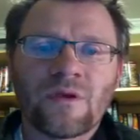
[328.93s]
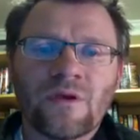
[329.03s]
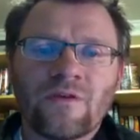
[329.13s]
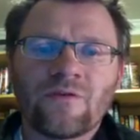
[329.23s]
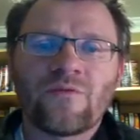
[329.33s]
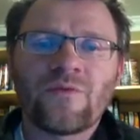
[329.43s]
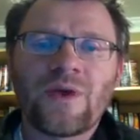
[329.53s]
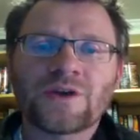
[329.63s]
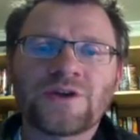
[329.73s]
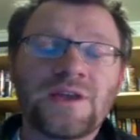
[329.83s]
So if we
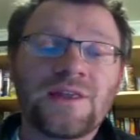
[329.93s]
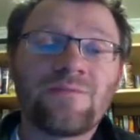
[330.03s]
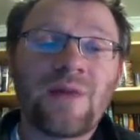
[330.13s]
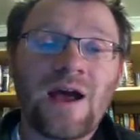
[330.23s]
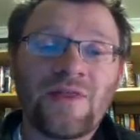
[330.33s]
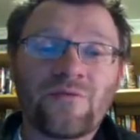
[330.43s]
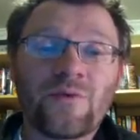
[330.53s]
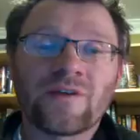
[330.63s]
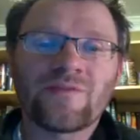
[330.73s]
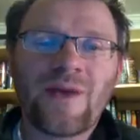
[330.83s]
actually did the math, if
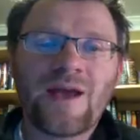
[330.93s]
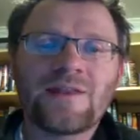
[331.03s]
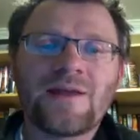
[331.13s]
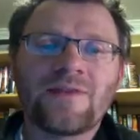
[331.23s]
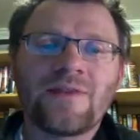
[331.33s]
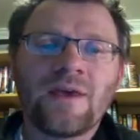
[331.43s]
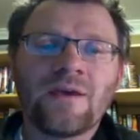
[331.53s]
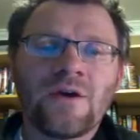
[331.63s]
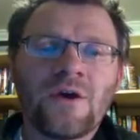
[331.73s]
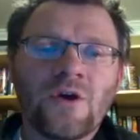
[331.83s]
we expanded that thing,
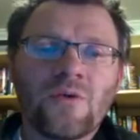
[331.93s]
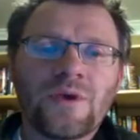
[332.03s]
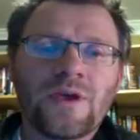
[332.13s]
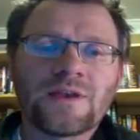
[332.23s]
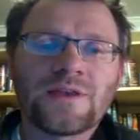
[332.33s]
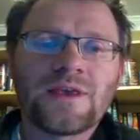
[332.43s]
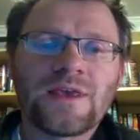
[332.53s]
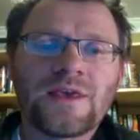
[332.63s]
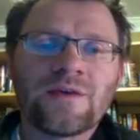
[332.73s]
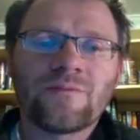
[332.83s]
we get
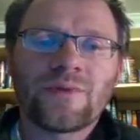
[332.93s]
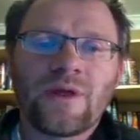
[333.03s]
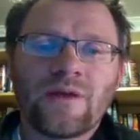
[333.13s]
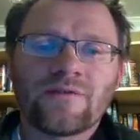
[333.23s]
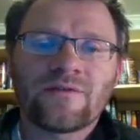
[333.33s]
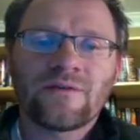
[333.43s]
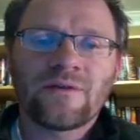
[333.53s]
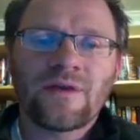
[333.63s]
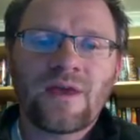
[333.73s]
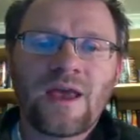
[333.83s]
d plus
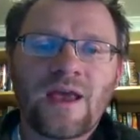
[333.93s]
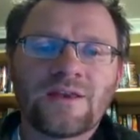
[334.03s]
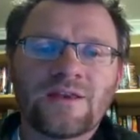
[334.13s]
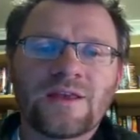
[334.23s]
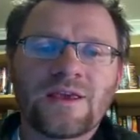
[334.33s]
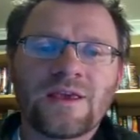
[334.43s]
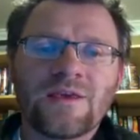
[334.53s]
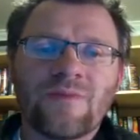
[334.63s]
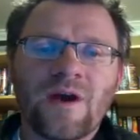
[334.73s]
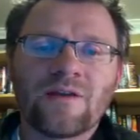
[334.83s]

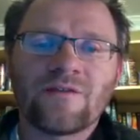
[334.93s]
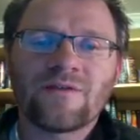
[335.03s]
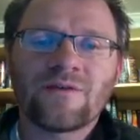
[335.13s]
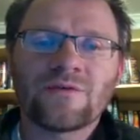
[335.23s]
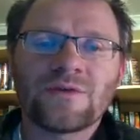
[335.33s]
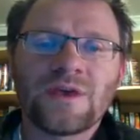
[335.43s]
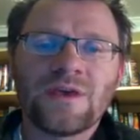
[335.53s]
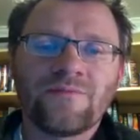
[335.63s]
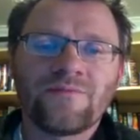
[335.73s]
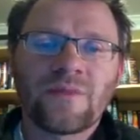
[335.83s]
nd minus
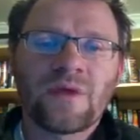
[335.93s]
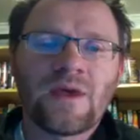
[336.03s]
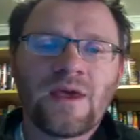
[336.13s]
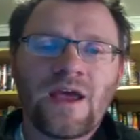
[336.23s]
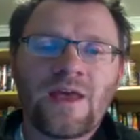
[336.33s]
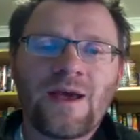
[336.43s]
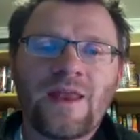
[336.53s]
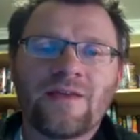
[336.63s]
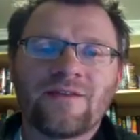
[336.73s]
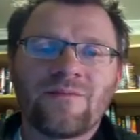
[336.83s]
2d, and that
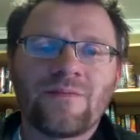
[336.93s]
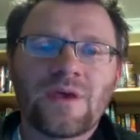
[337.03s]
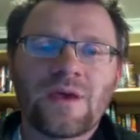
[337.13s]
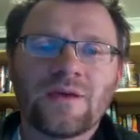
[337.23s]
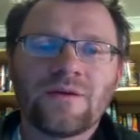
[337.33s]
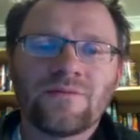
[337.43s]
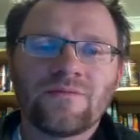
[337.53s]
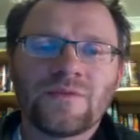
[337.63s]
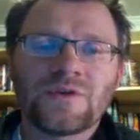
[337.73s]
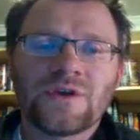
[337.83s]
ends up being
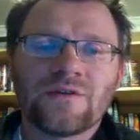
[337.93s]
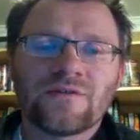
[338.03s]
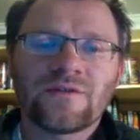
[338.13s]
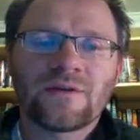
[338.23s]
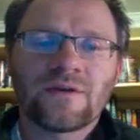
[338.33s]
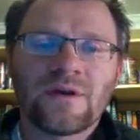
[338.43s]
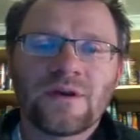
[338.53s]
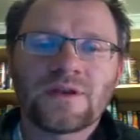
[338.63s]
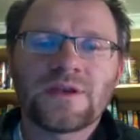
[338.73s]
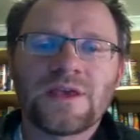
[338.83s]
just
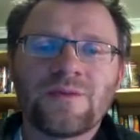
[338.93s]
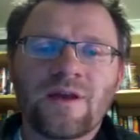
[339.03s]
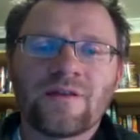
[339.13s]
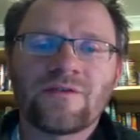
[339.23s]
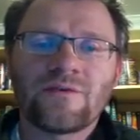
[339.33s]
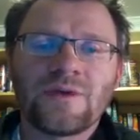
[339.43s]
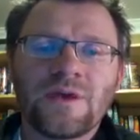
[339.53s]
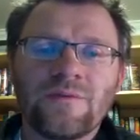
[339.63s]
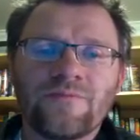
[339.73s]
d minus 2d